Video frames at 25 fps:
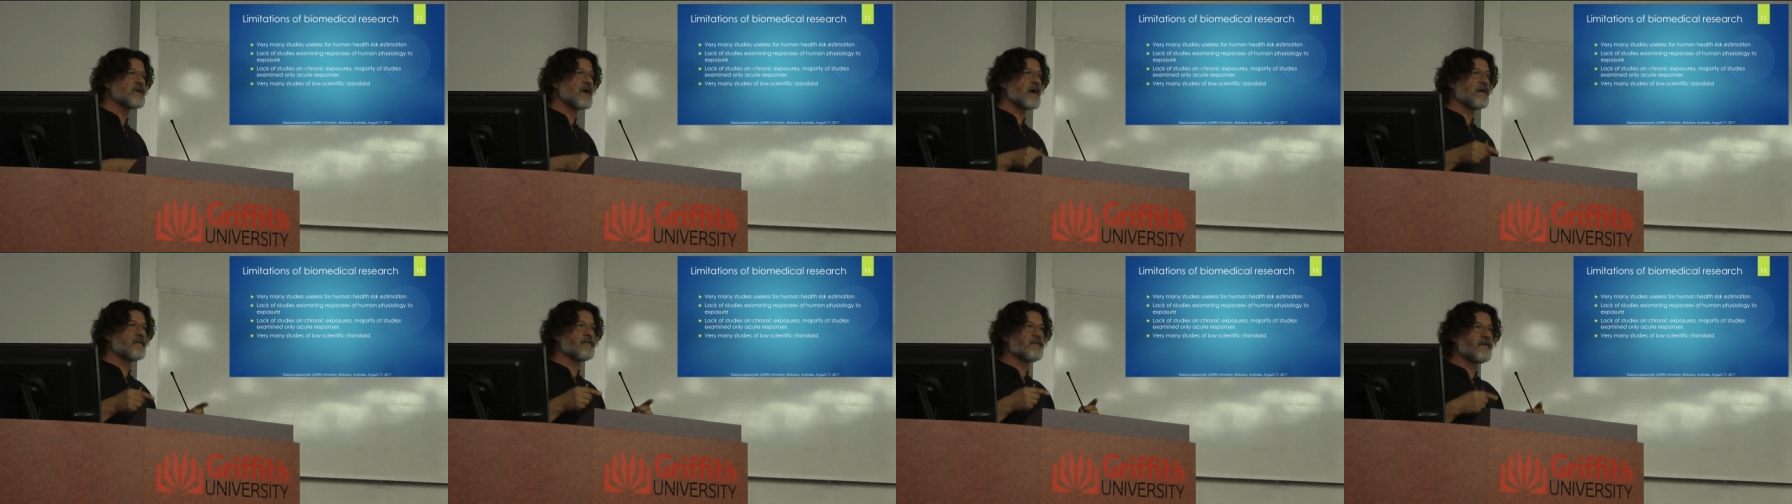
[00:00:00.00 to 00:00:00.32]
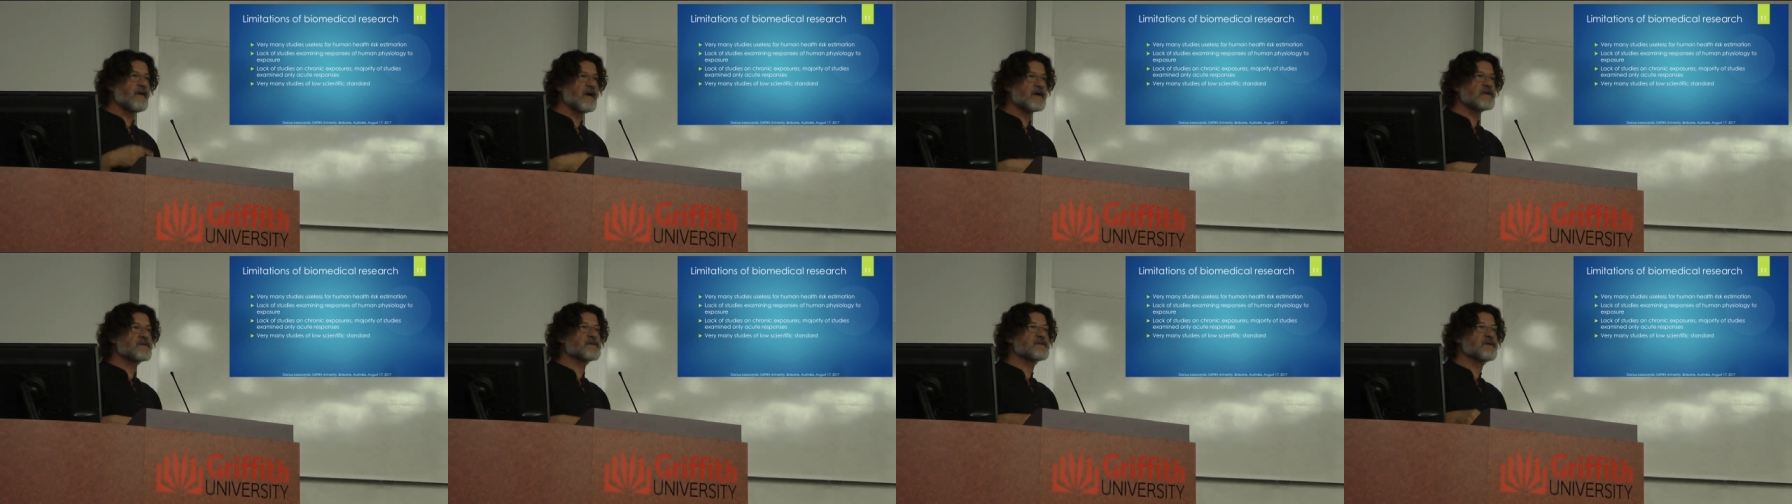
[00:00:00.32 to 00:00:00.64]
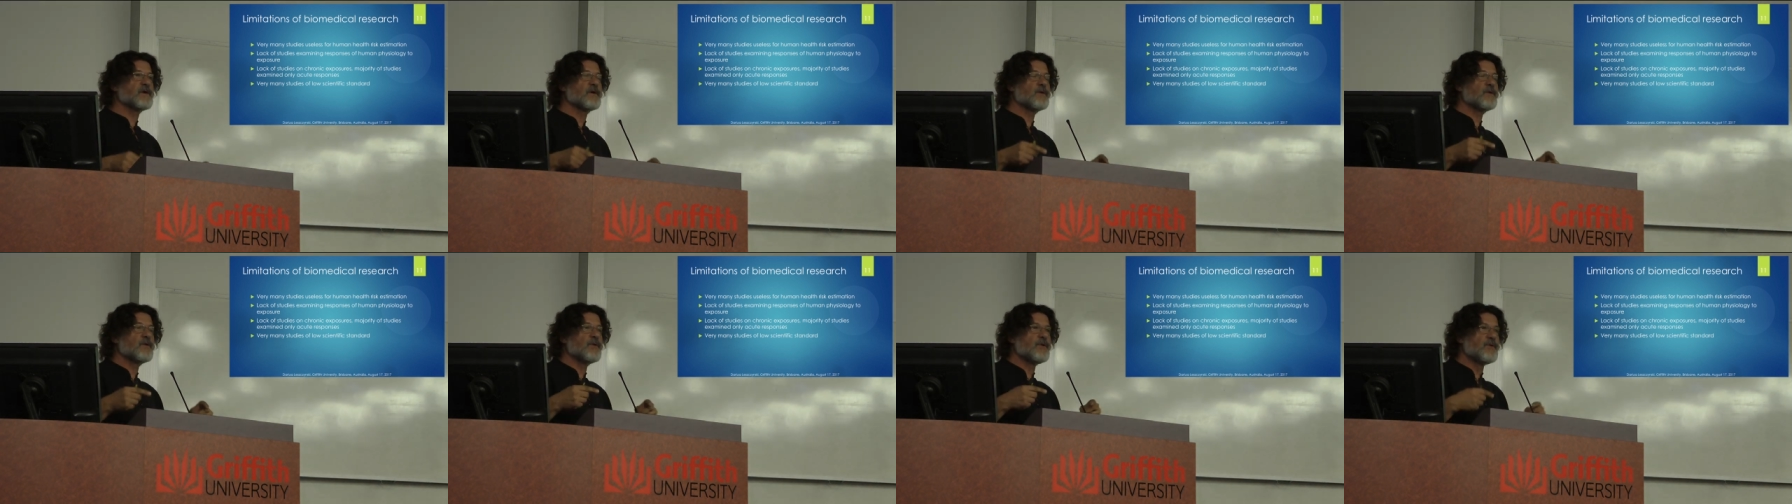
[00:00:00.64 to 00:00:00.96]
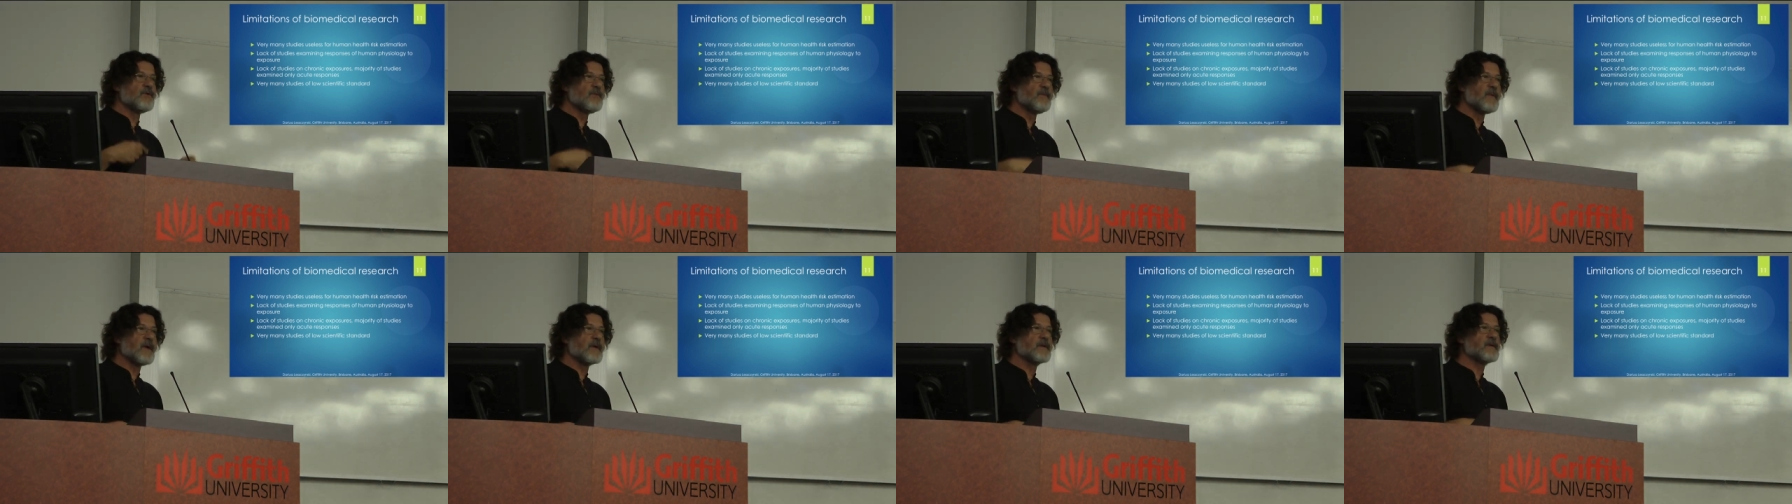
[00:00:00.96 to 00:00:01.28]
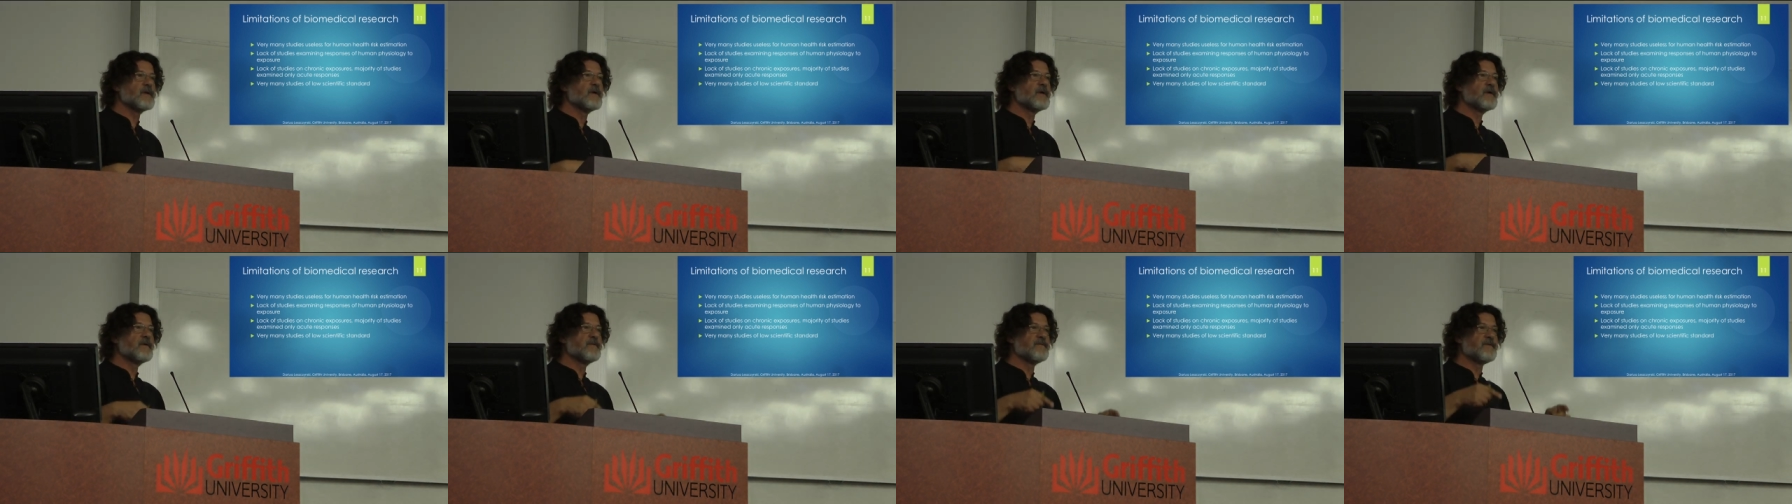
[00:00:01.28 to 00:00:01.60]
affects human
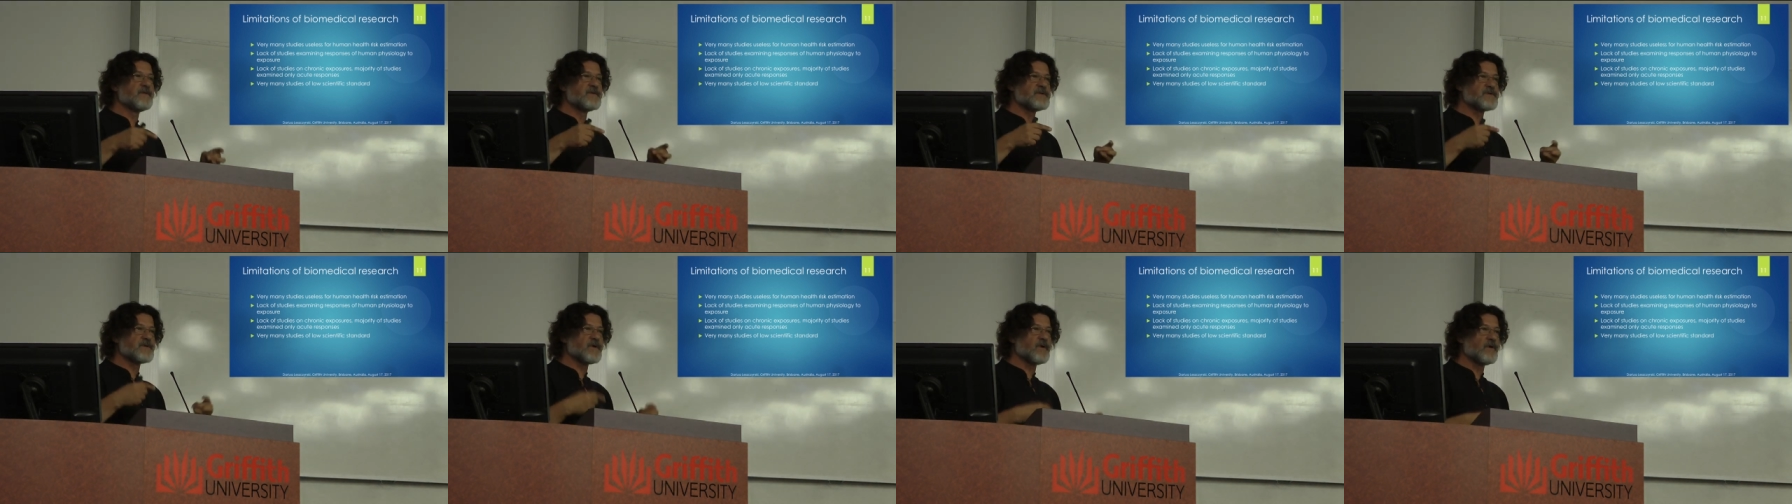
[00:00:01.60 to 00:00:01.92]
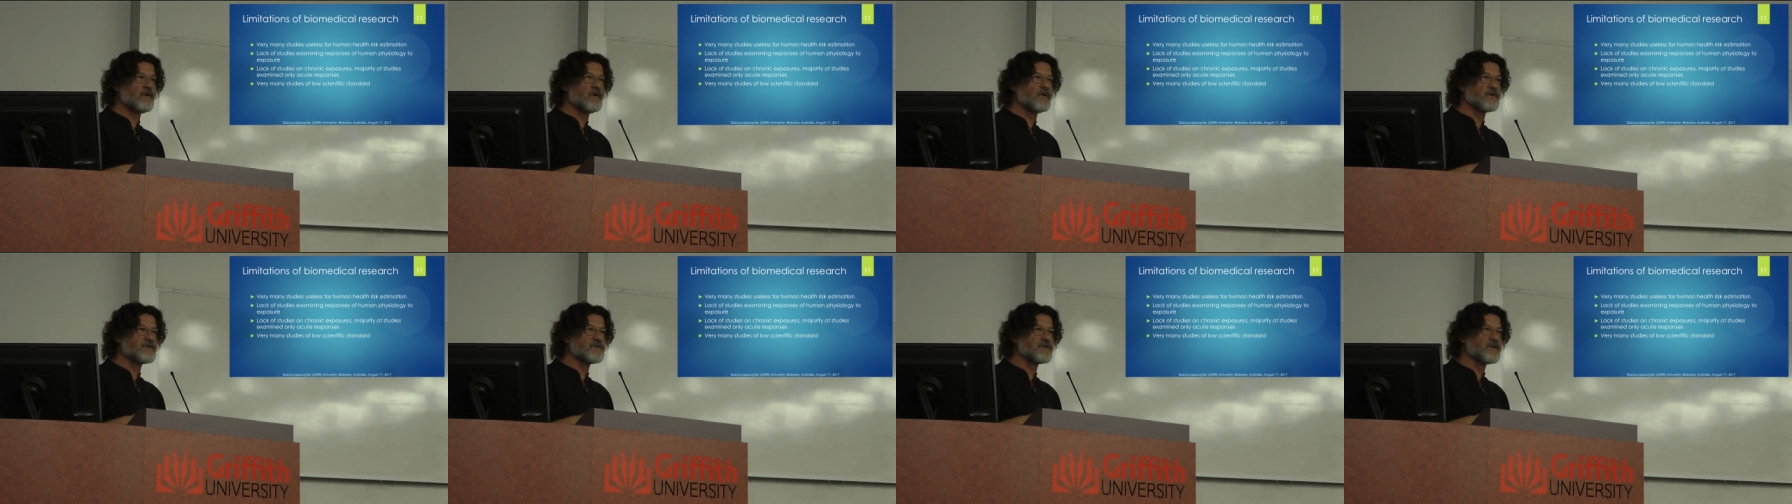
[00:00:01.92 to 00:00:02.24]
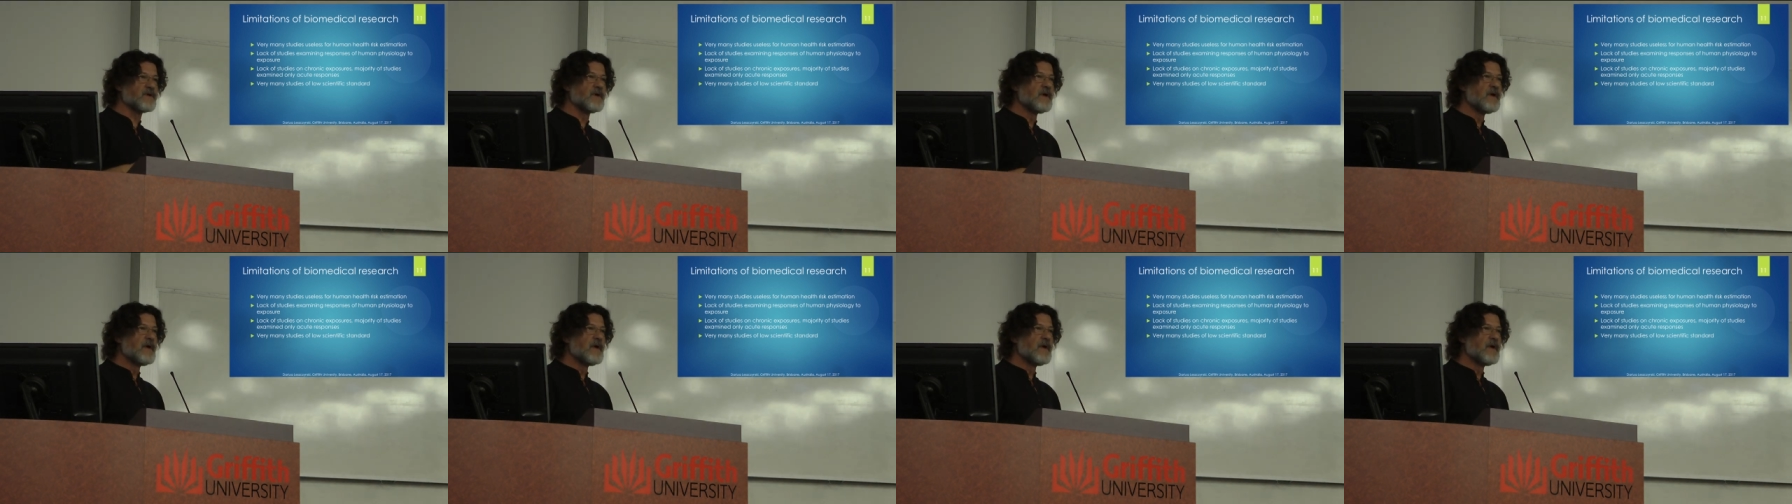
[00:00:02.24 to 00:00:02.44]
physiology.